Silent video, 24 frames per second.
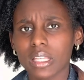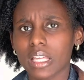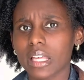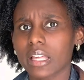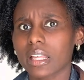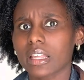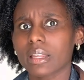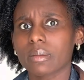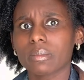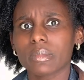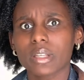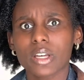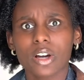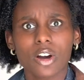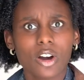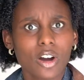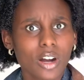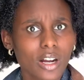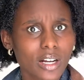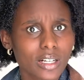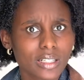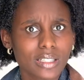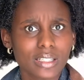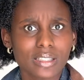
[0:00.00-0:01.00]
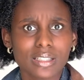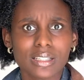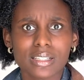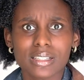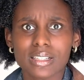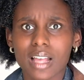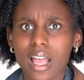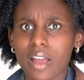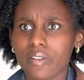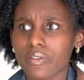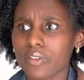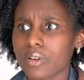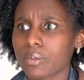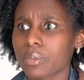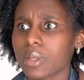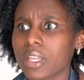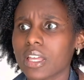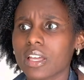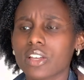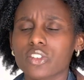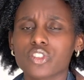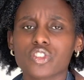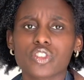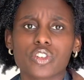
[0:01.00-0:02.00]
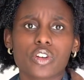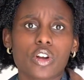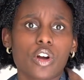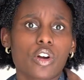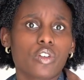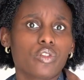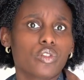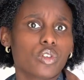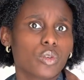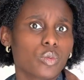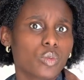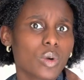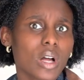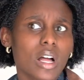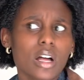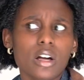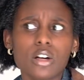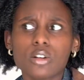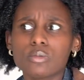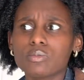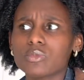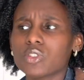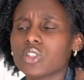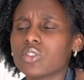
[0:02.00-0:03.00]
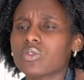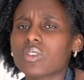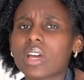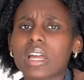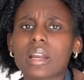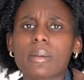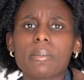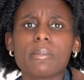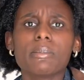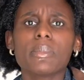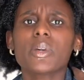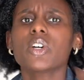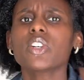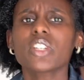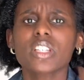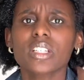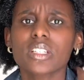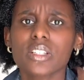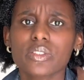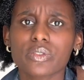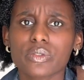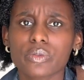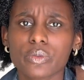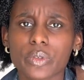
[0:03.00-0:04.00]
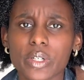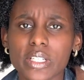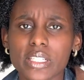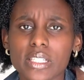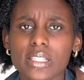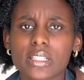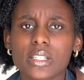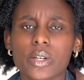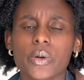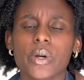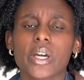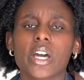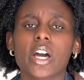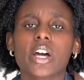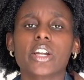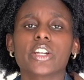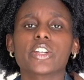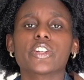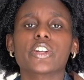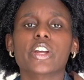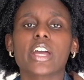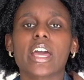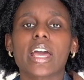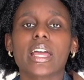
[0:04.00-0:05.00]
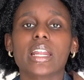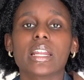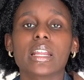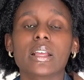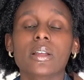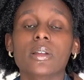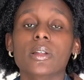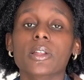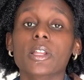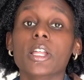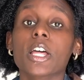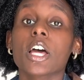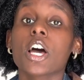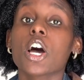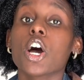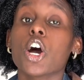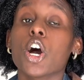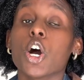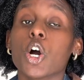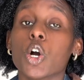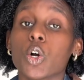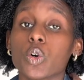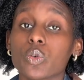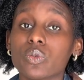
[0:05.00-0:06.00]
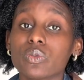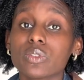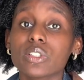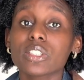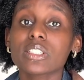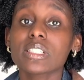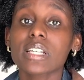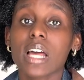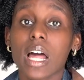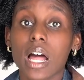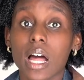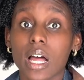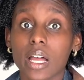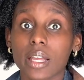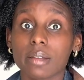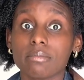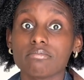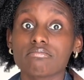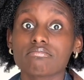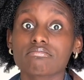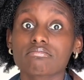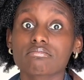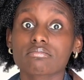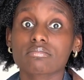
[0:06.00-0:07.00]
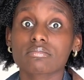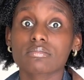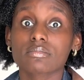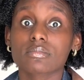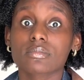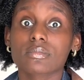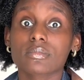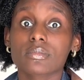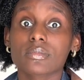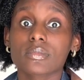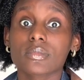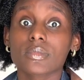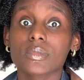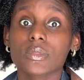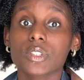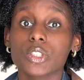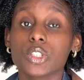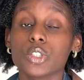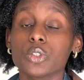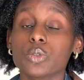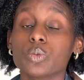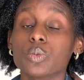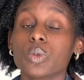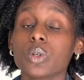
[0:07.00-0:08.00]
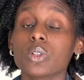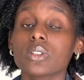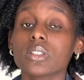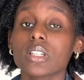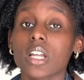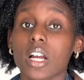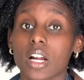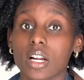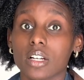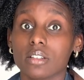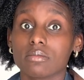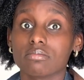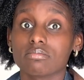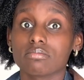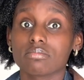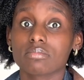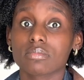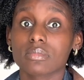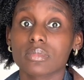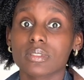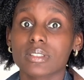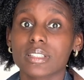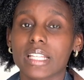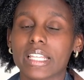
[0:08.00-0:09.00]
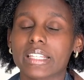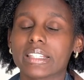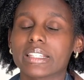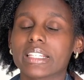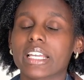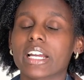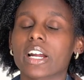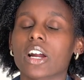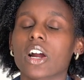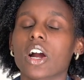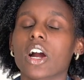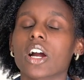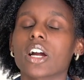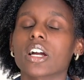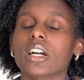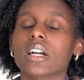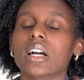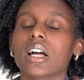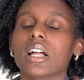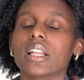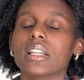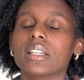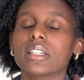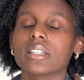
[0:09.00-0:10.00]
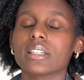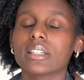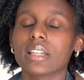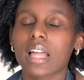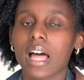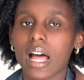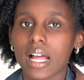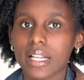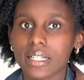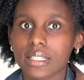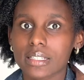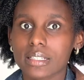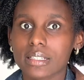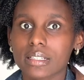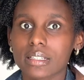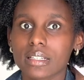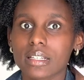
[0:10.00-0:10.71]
it can be hard to decipher because you're overwhelmed. You've got a million different voices going on in your head. Over time, you will learn that there are a lot